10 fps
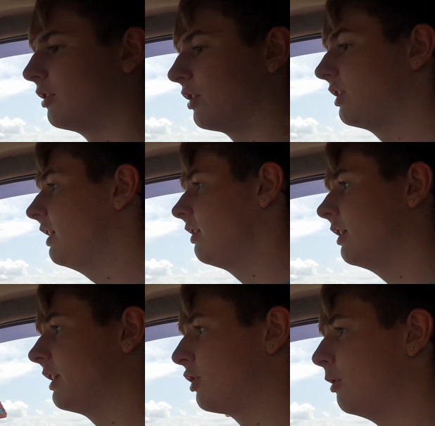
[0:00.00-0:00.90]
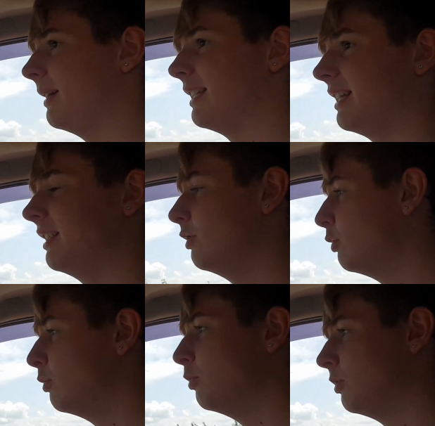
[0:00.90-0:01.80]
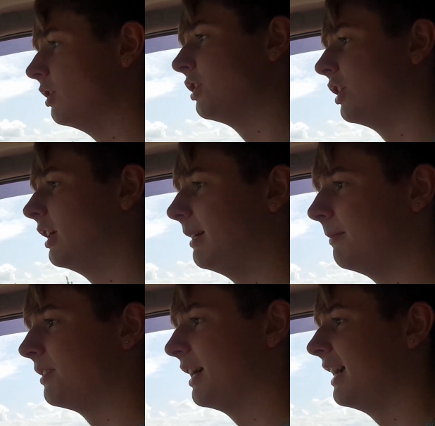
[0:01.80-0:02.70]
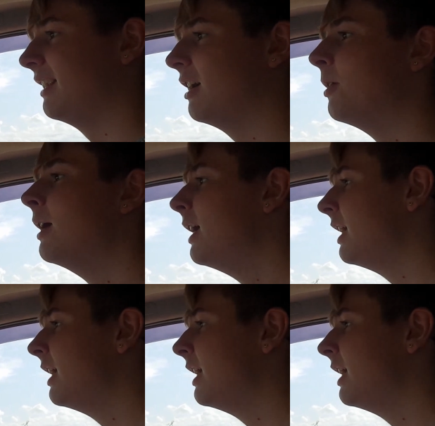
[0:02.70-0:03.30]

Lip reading: because I see you guys commenting all the time saying, oh,